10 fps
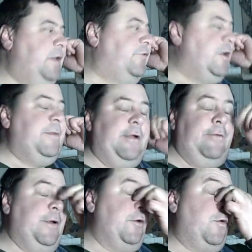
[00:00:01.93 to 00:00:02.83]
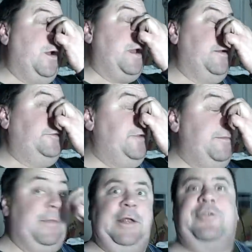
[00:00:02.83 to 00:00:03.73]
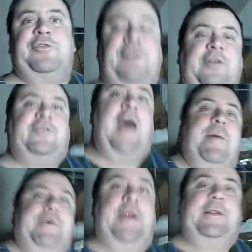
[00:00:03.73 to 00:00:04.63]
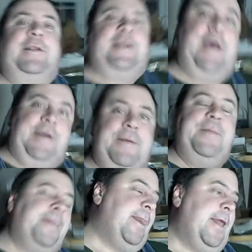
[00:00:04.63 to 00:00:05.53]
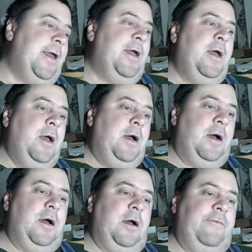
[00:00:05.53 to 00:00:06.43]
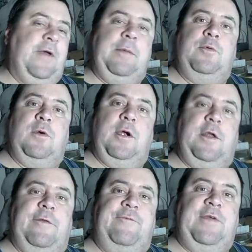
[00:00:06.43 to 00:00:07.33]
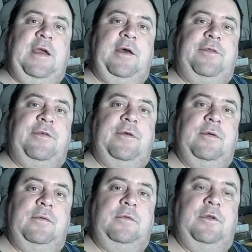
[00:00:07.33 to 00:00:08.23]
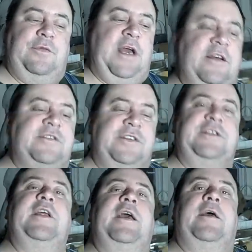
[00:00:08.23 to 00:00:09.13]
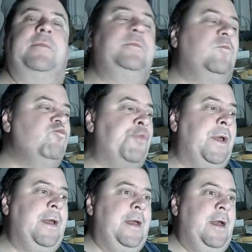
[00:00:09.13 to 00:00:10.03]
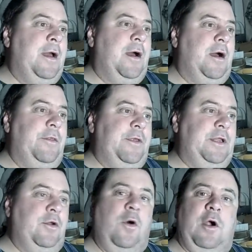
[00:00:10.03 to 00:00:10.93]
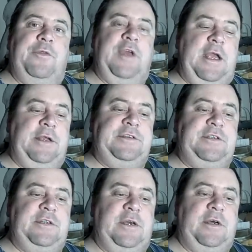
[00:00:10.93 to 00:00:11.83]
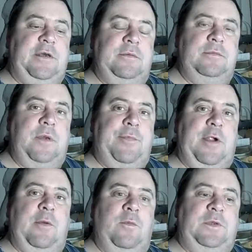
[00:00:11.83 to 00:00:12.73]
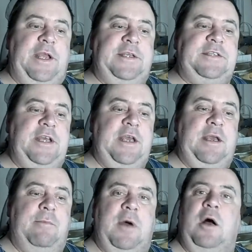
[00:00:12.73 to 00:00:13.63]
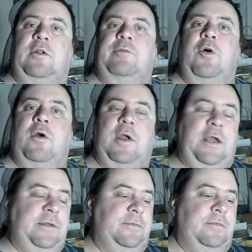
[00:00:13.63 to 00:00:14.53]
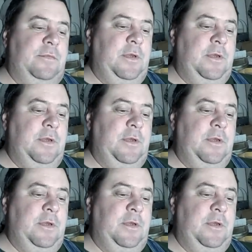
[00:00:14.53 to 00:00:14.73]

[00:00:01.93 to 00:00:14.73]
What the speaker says: that's going to be a real quick one. Something interesting's happening today. February the 5th, 2010. The Northeast, up around D.C. and Baltimore, getting